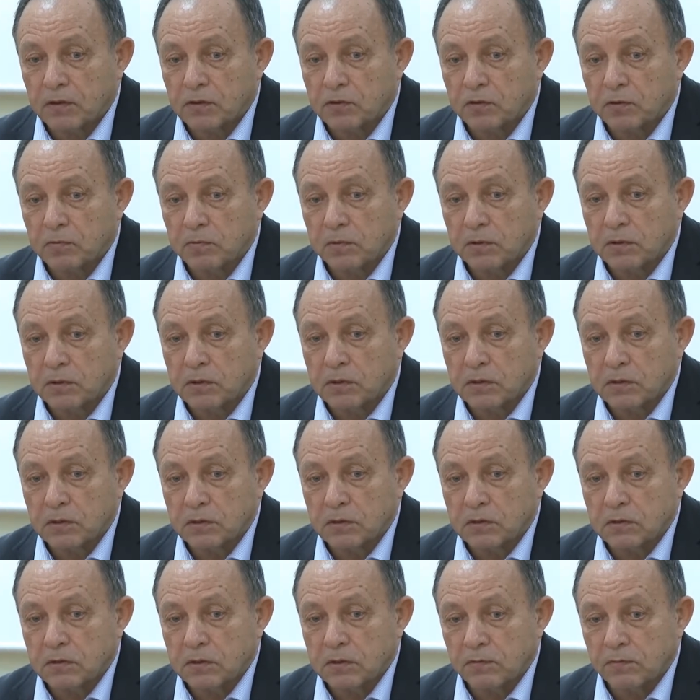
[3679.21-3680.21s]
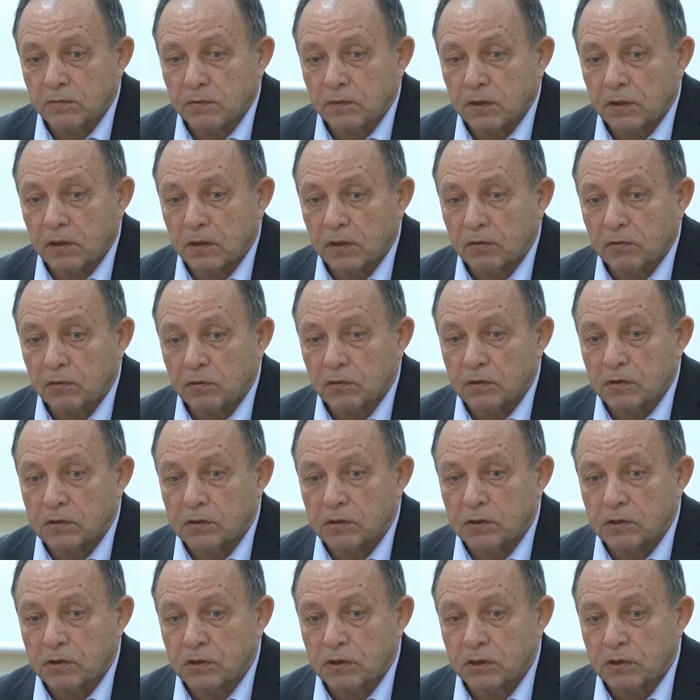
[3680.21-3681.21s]
child problems.
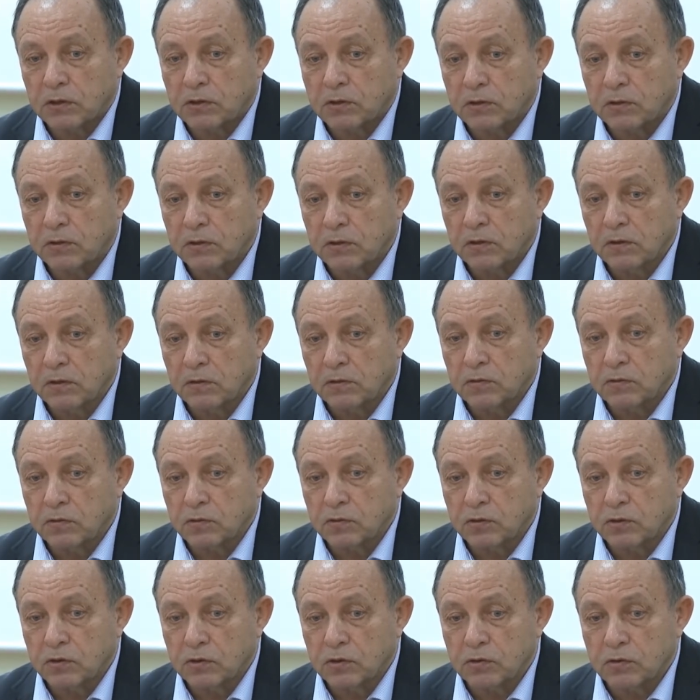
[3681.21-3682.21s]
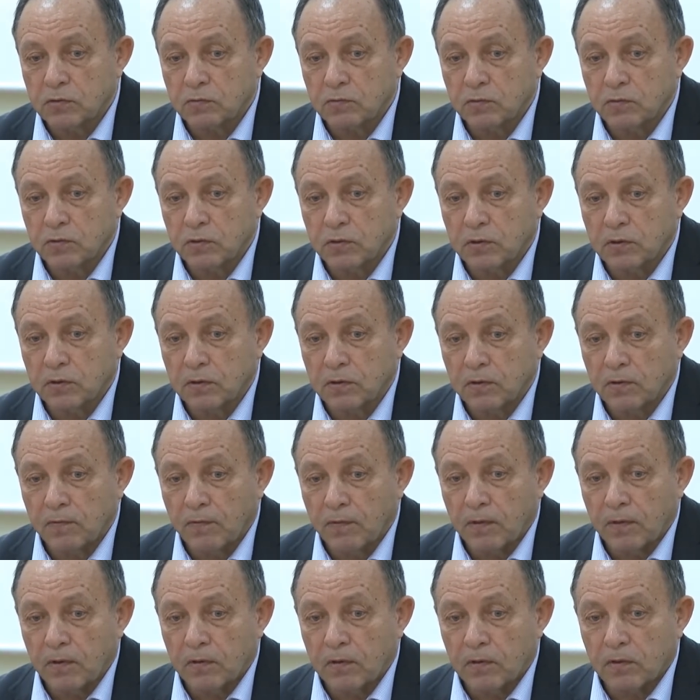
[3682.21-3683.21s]
I think it is very
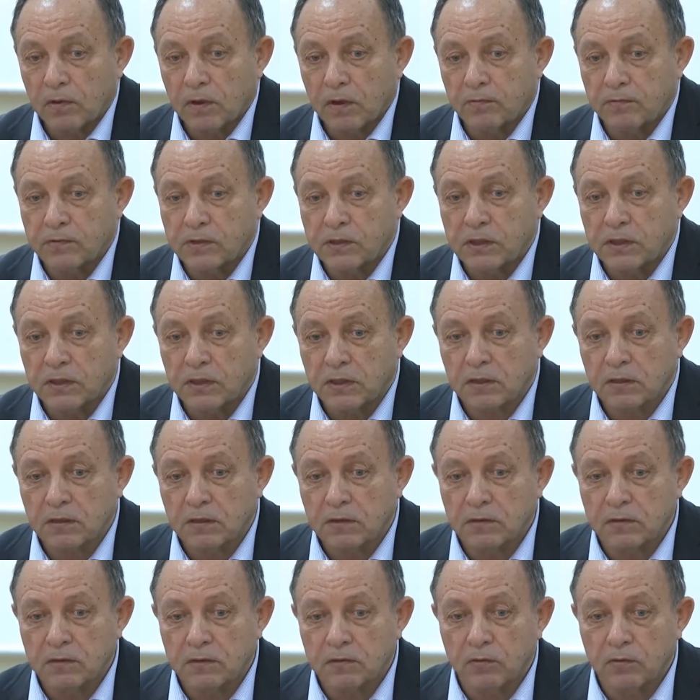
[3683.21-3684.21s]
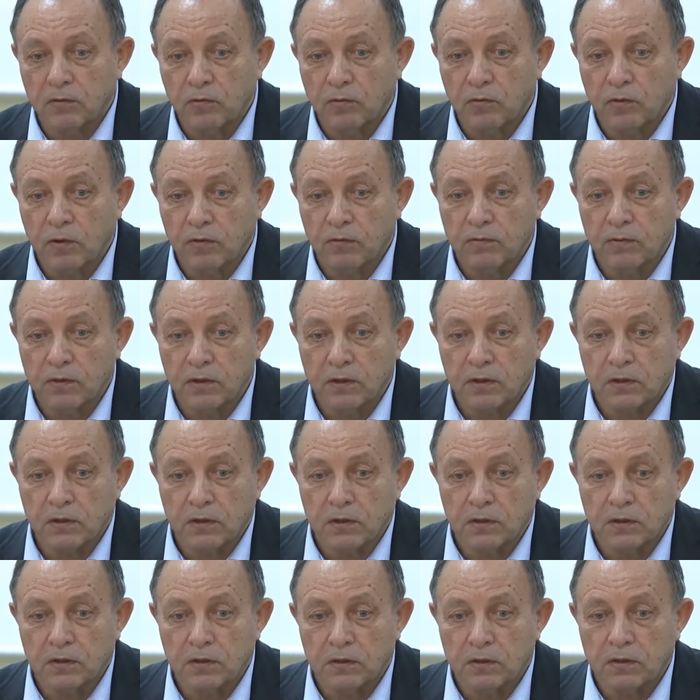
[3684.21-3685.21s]
interesting. And the figures that
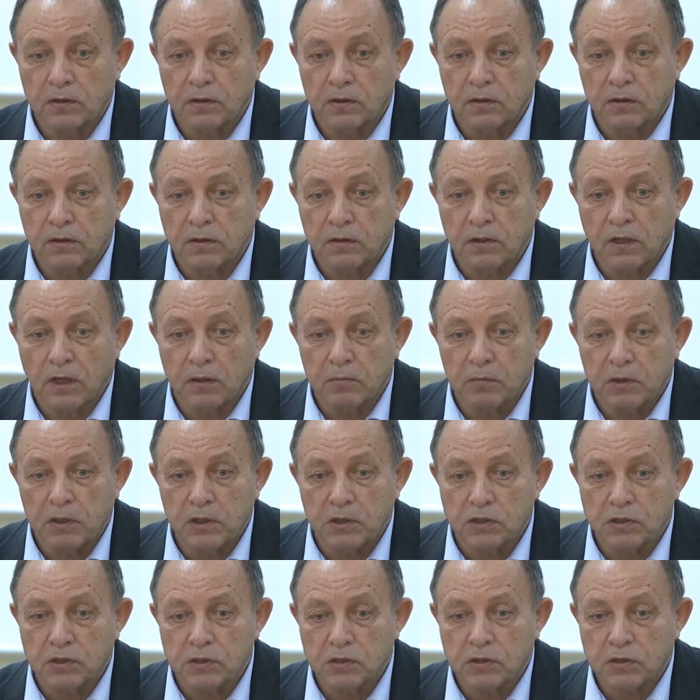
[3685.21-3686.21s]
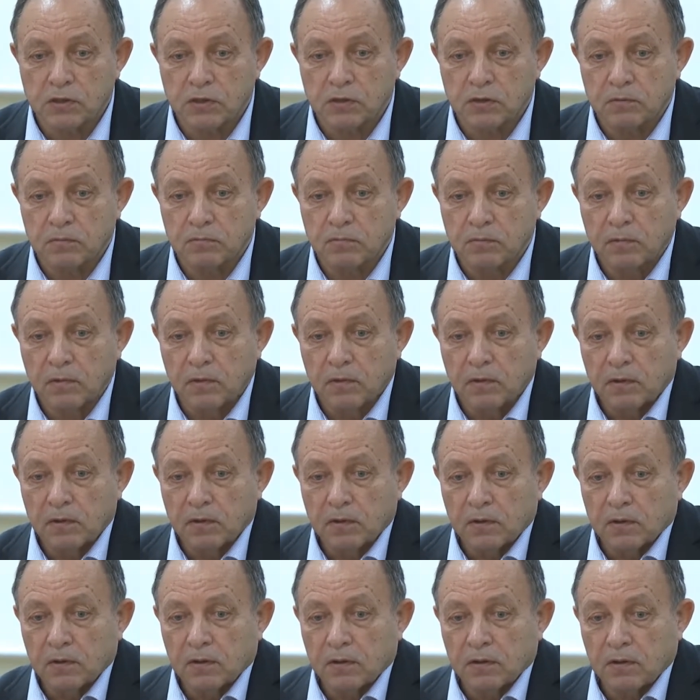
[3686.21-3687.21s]
exist now at different
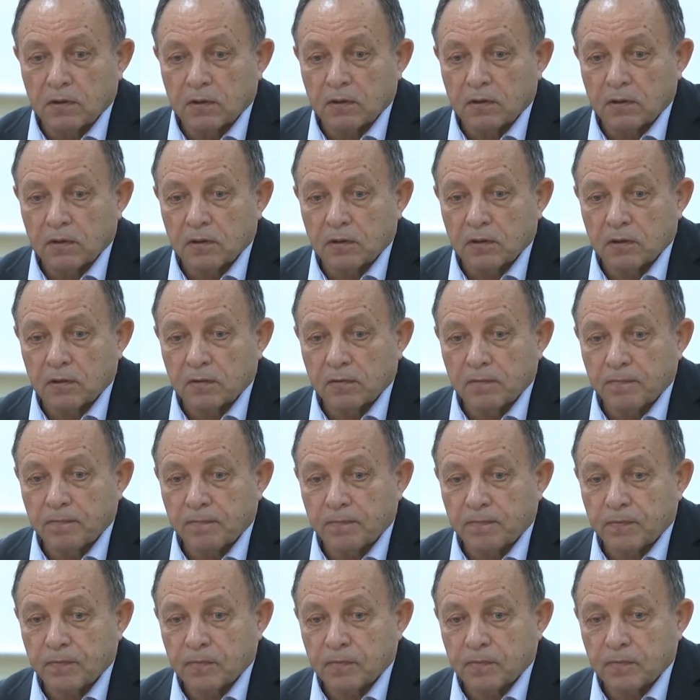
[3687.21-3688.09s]
levels, at